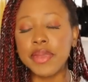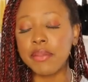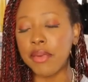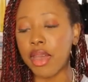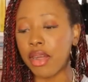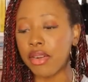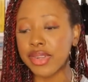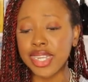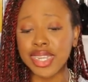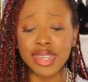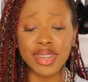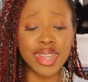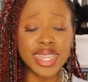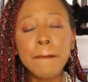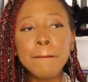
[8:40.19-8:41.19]
bit more
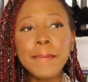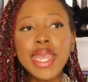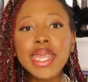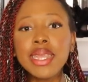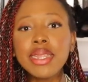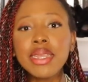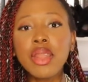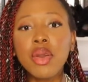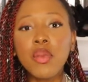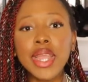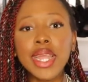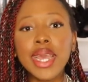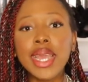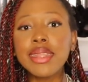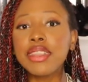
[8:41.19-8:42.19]
original, make it in a
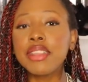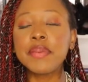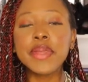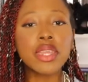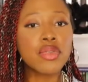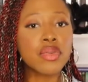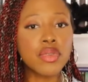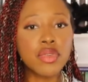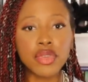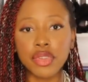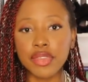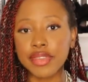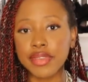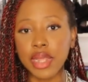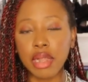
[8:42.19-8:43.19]
way that is being true to
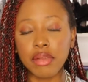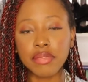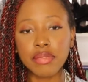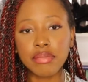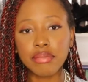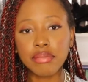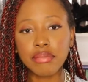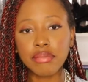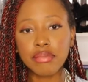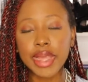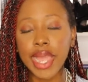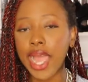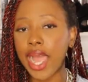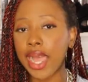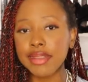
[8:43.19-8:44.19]
yourself.
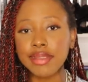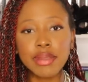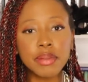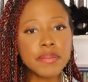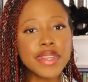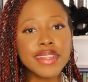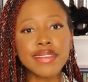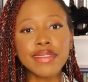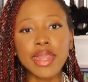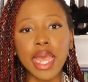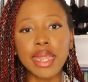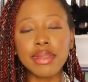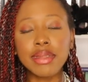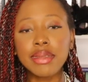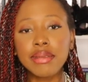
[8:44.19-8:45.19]
As simple as
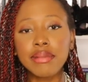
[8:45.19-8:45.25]
that.